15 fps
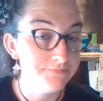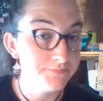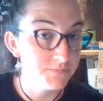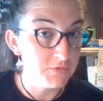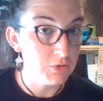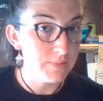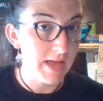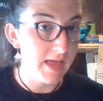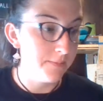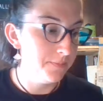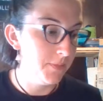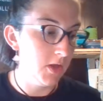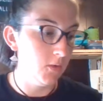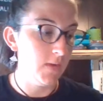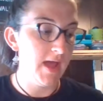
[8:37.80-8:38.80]
You might,
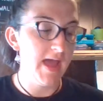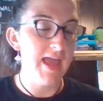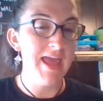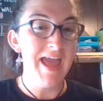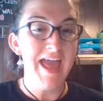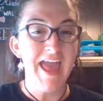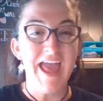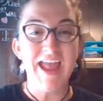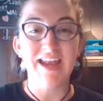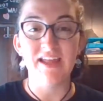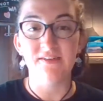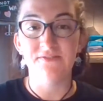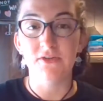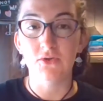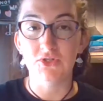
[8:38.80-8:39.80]
okay? And
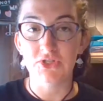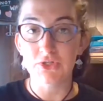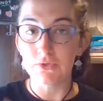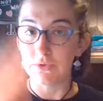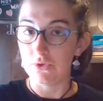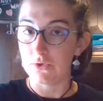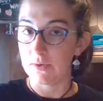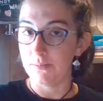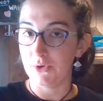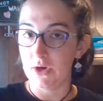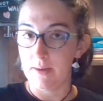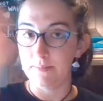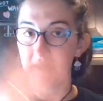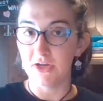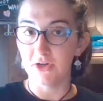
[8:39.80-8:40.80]
if you do, you can put a
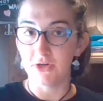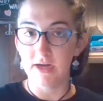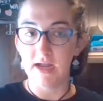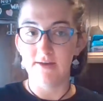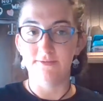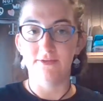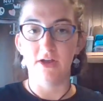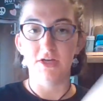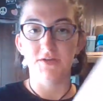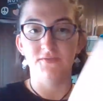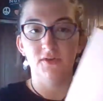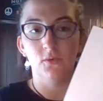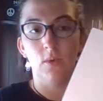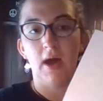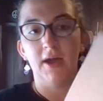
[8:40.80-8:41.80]
mirror in front of
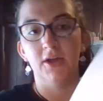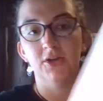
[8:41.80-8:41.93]
you while you're